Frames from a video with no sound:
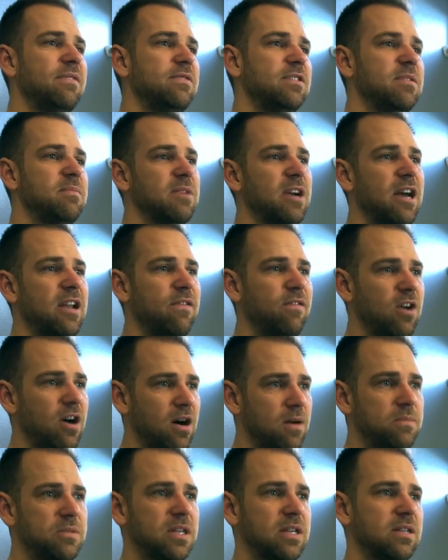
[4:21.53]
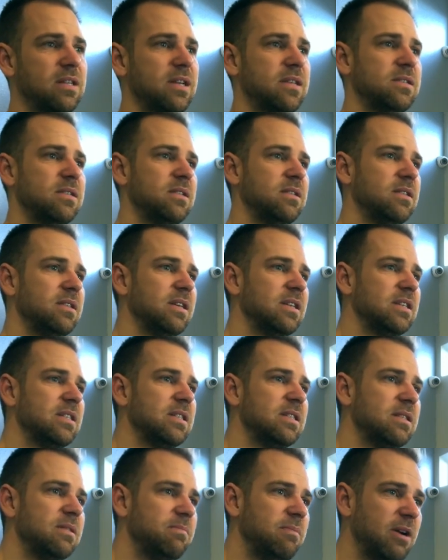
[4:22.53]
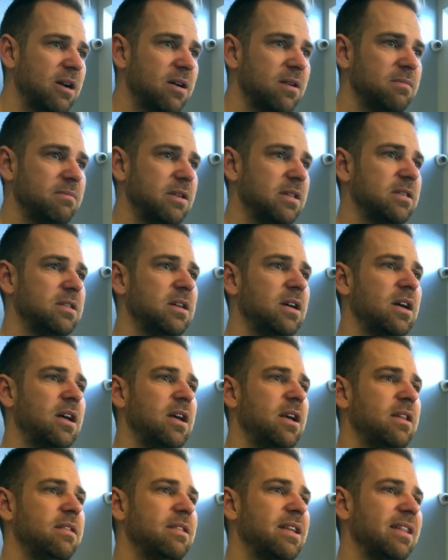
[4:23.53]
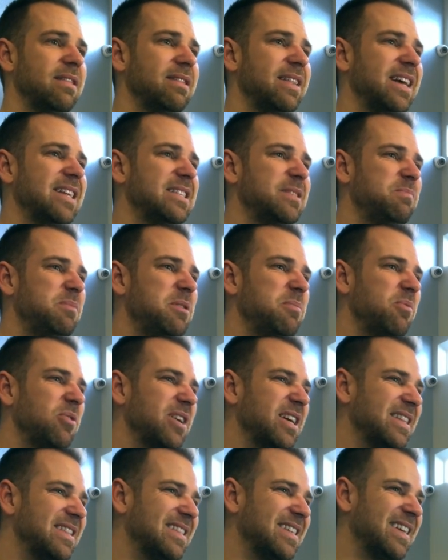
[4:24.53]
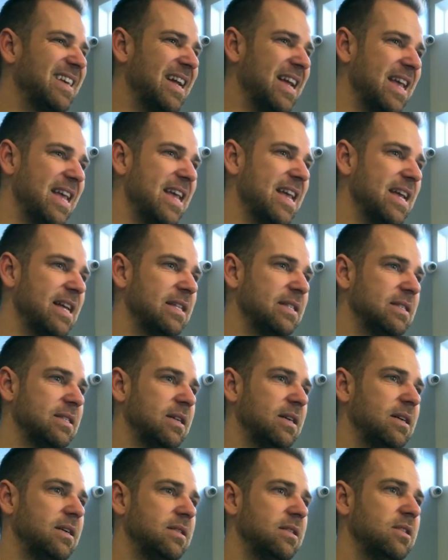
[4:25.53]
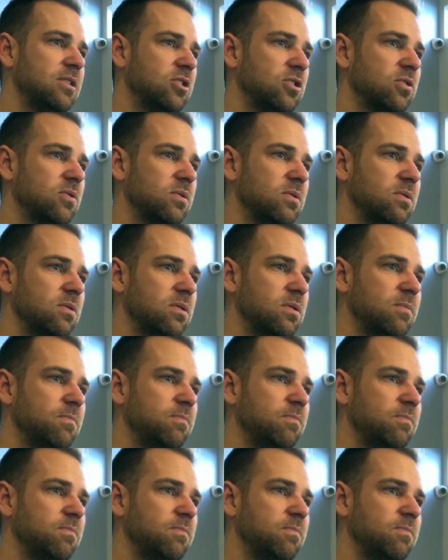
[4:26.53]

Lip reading: some kind of object lesson, experiment that lets people get their hands on the truth.